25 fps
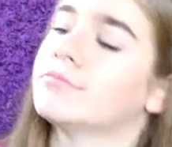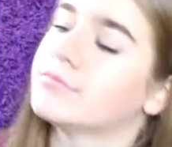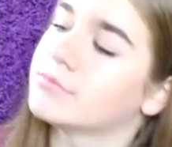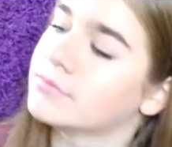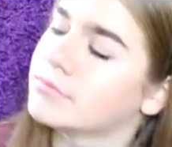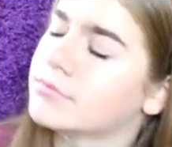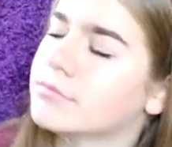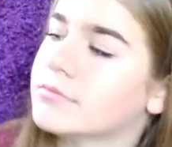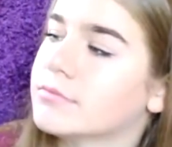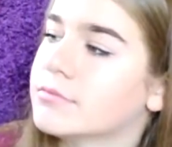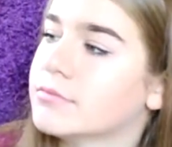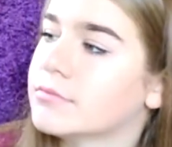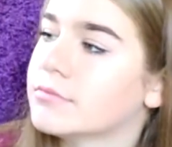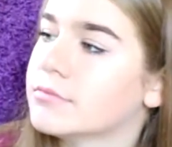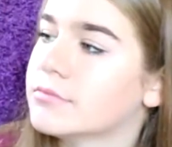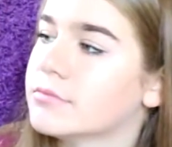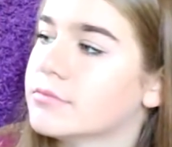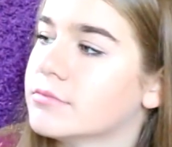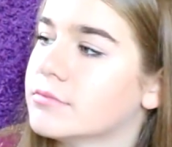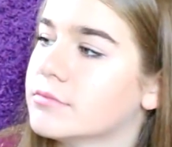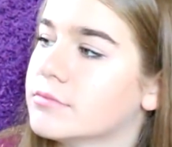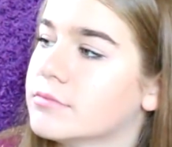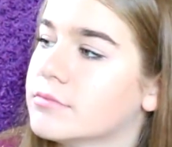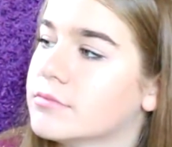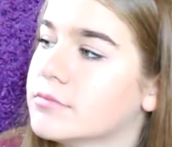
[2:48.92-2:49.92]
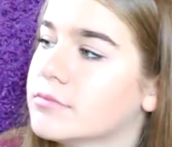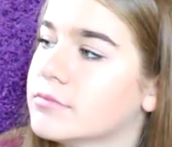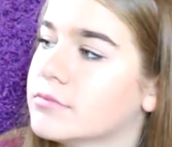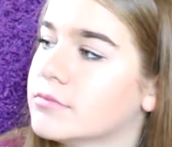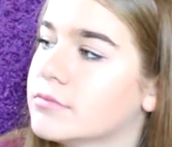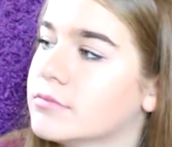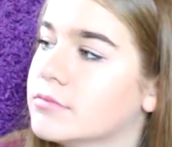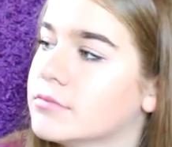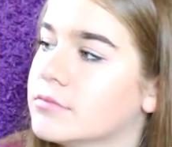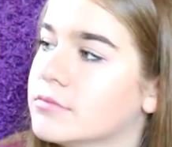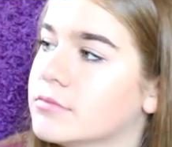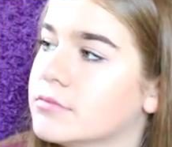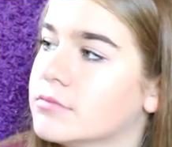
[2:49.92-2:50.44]

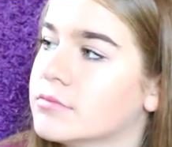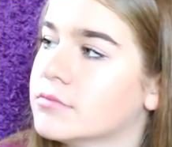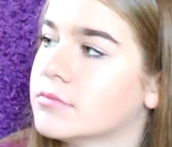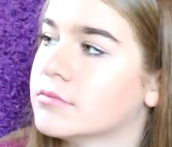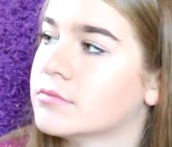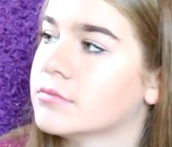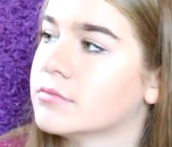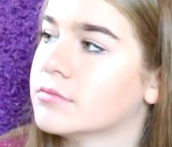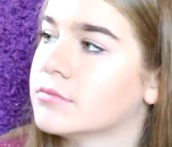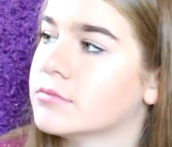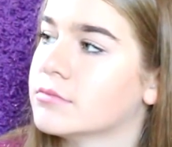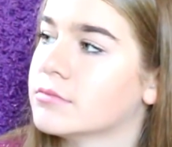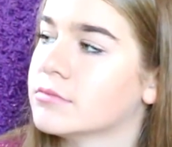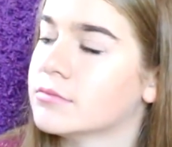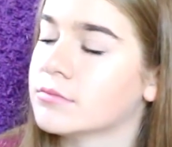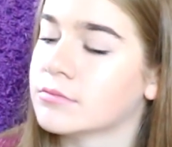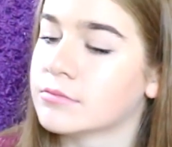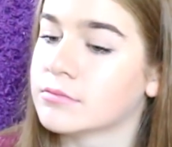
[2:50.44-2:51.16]
(no one is talking)